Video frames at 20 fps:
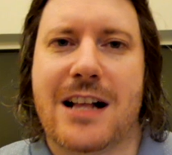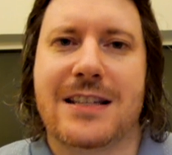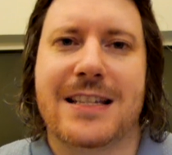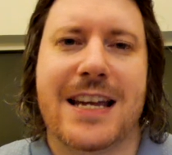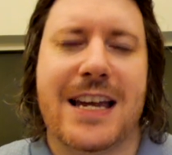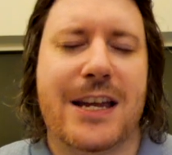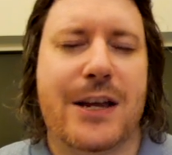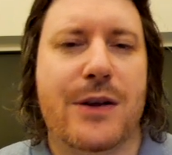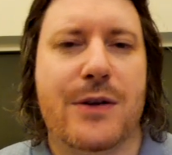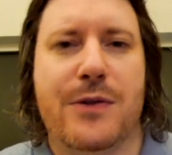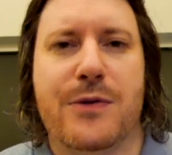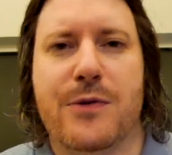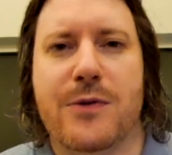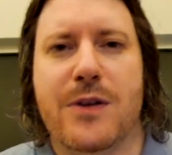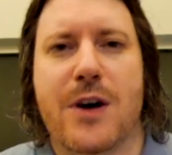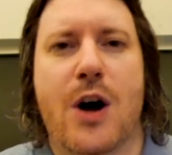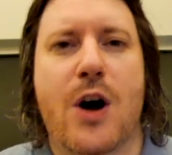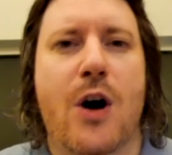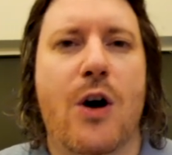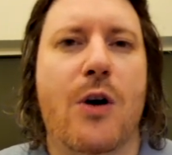take you through
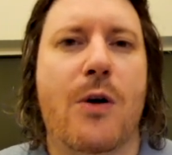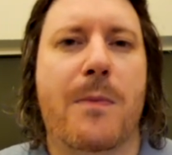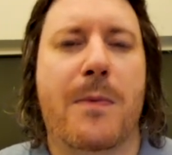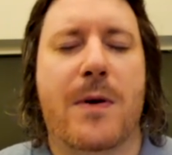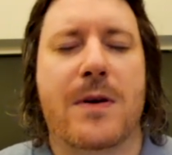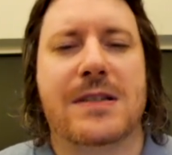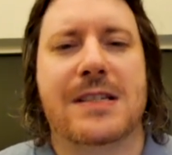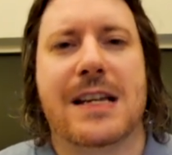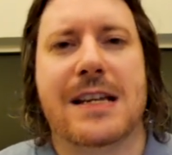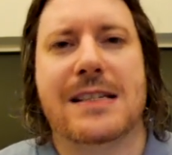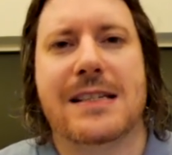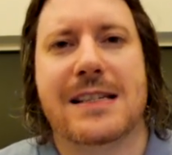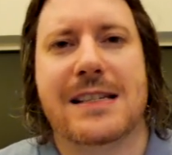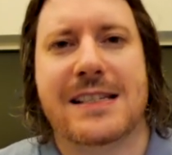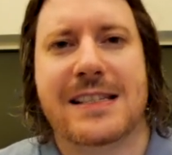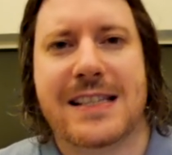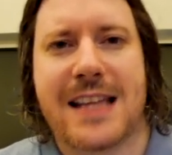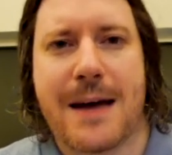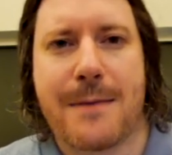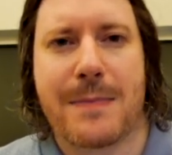the whole process
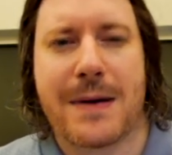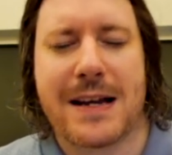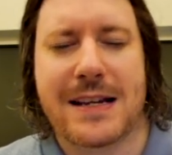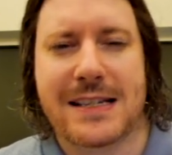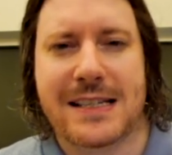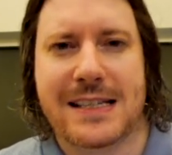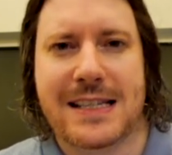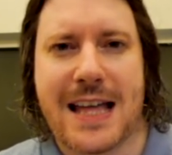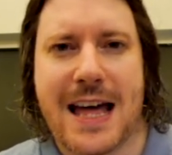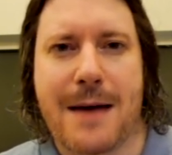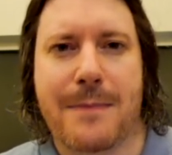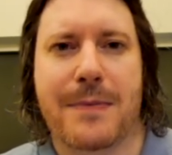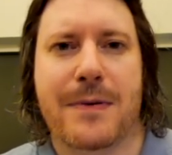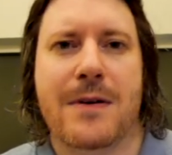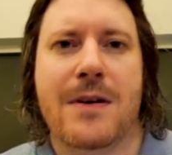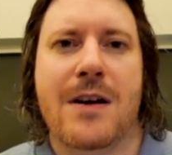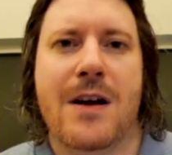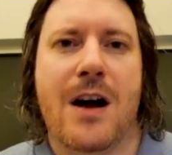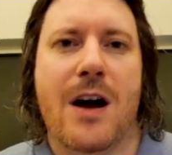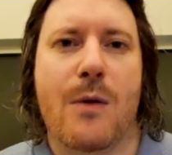step by step
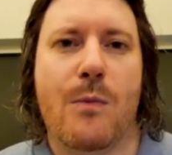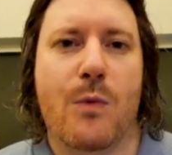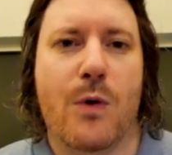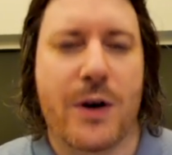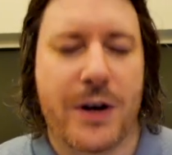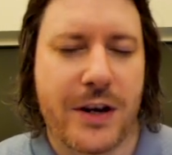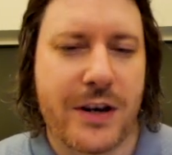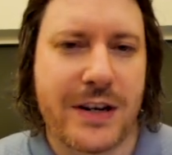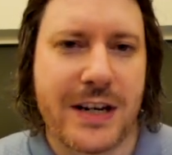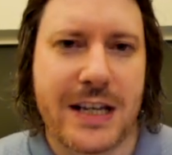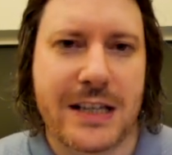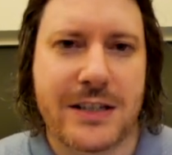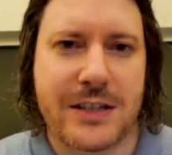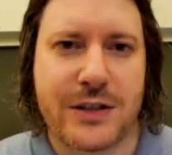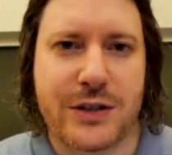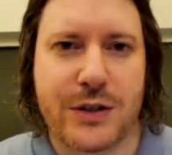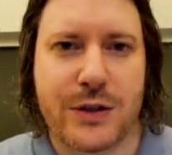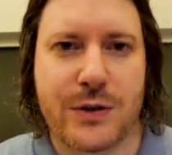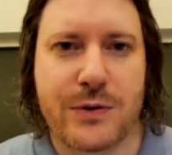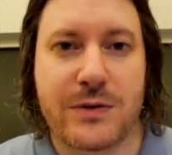on what you need to
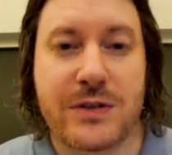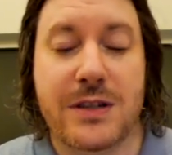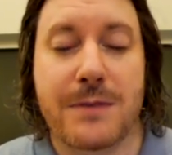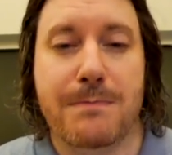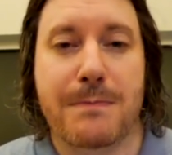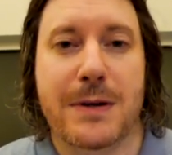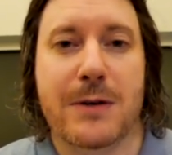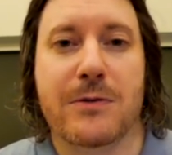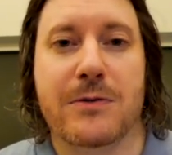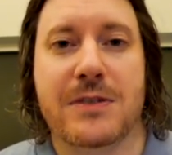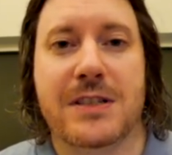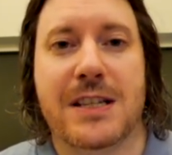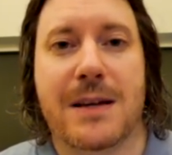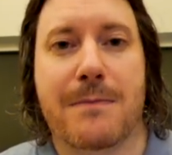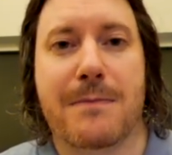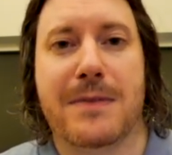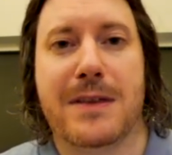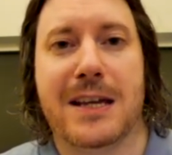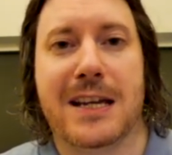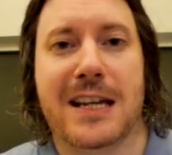do to build
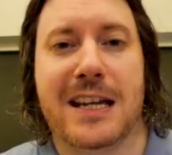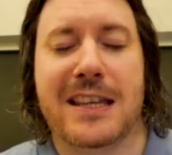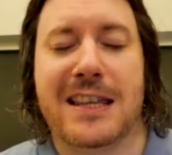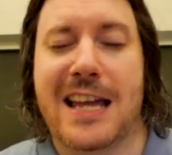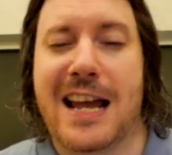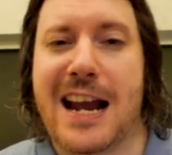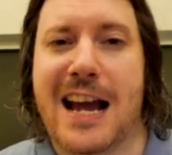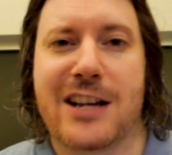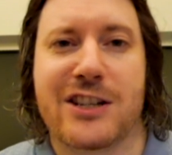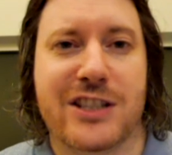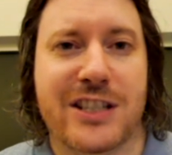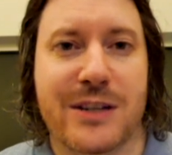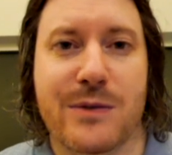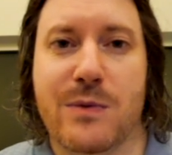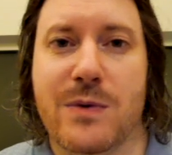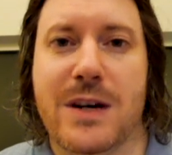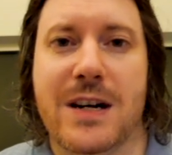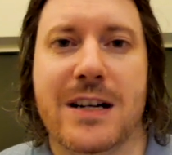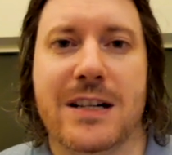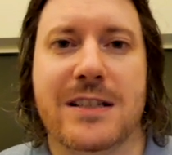something that actually
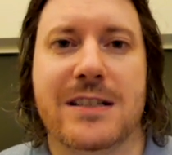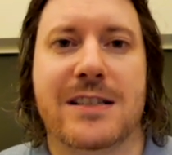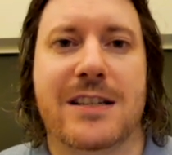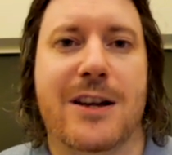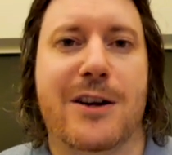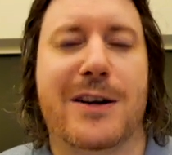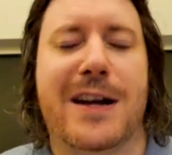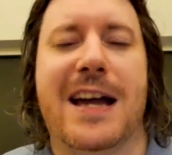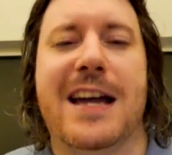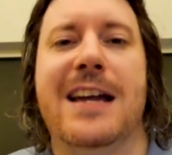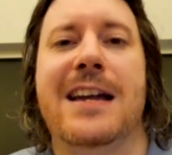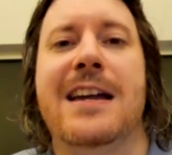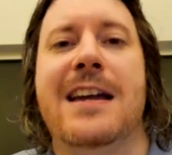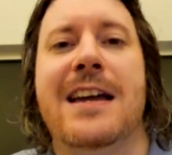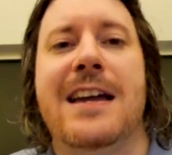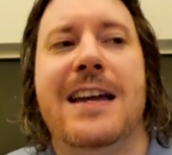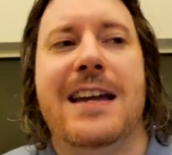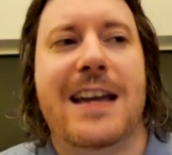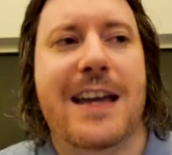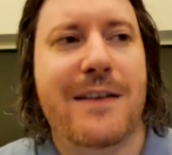works, okay?
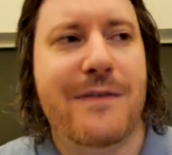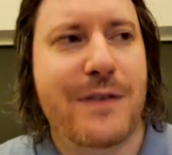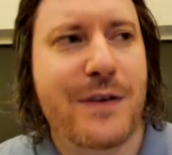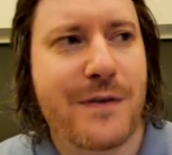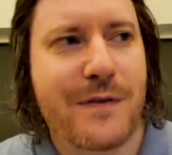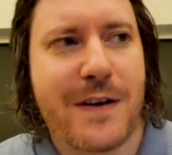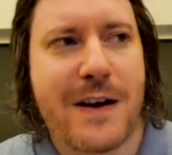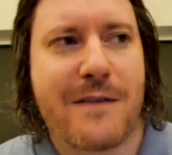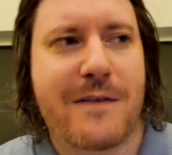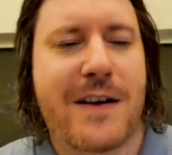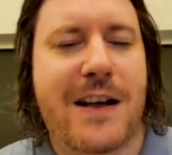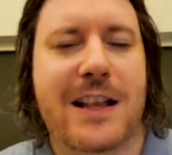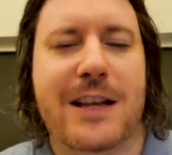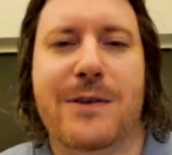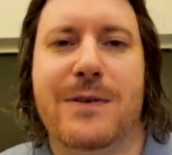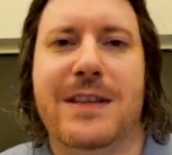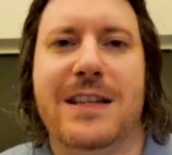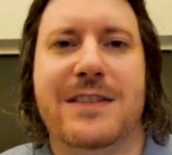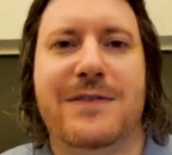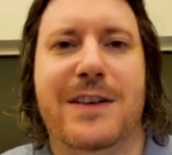If you found
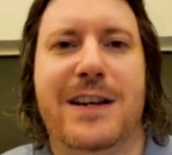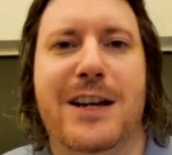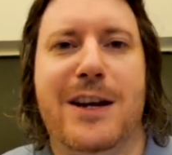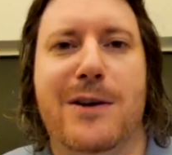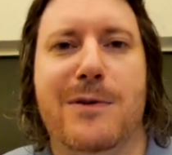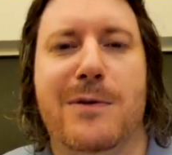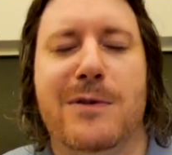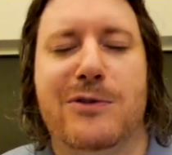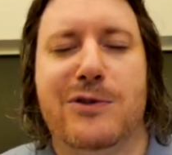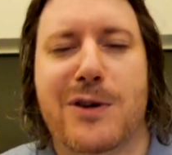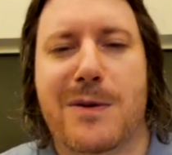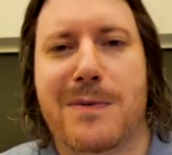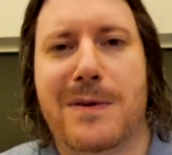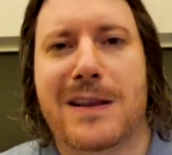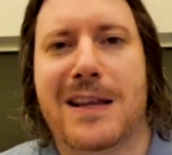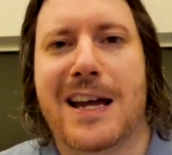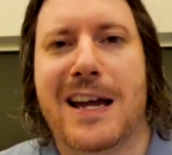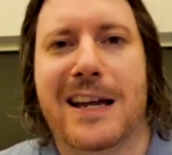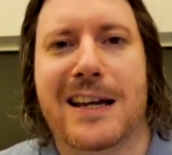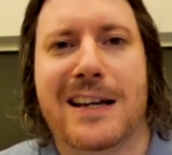value in this video, drop a
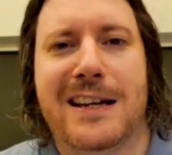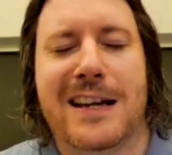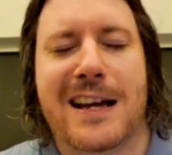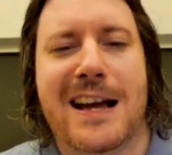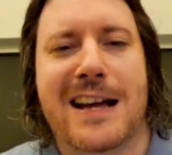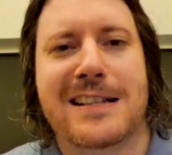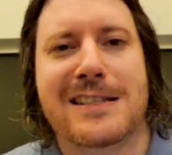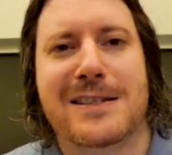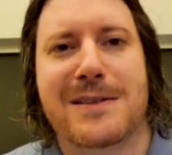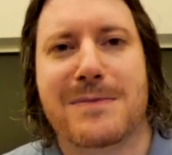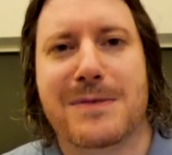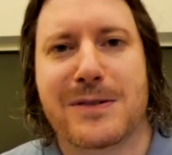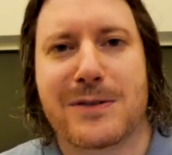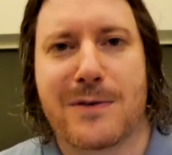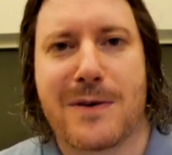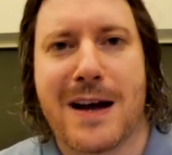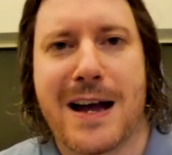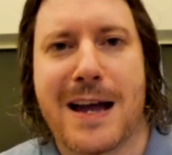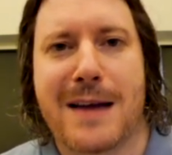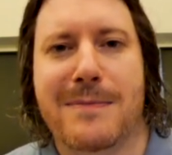like and
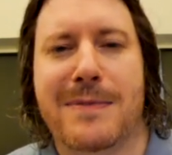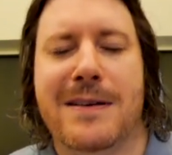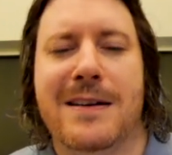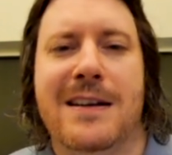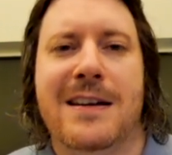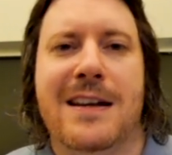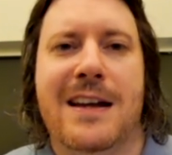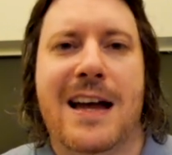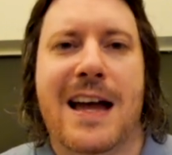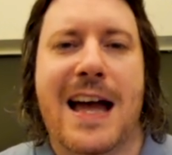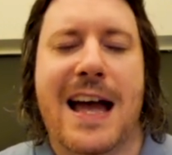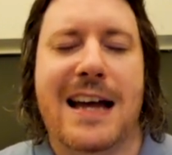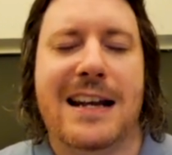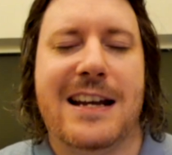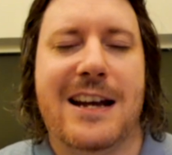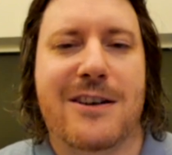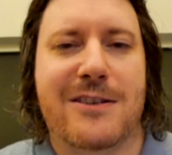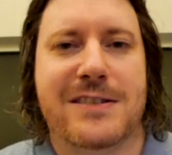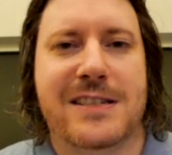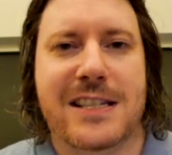subscribe, and
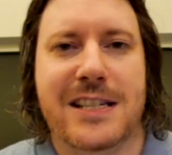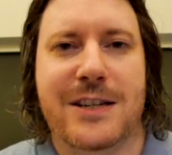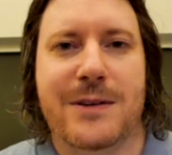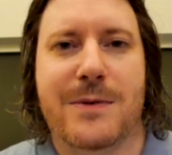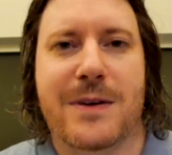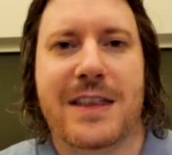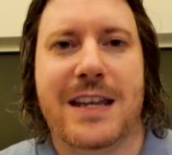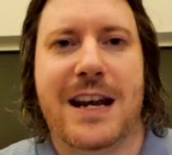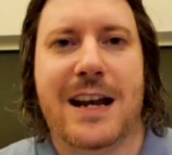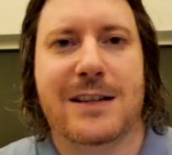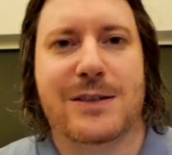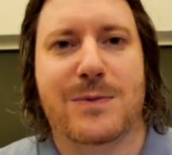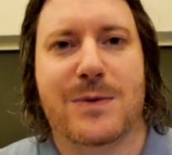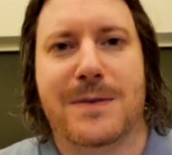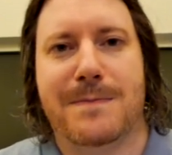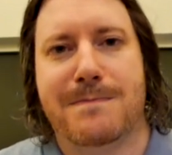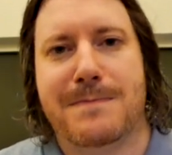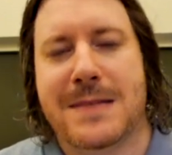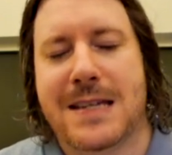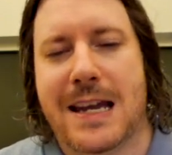I'll see you on the next
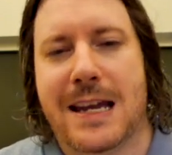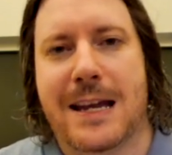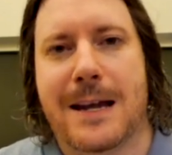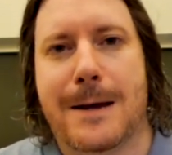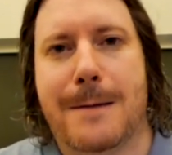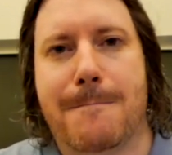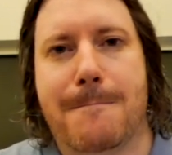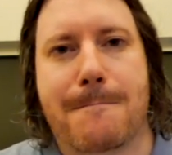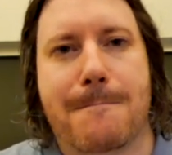one. Take care.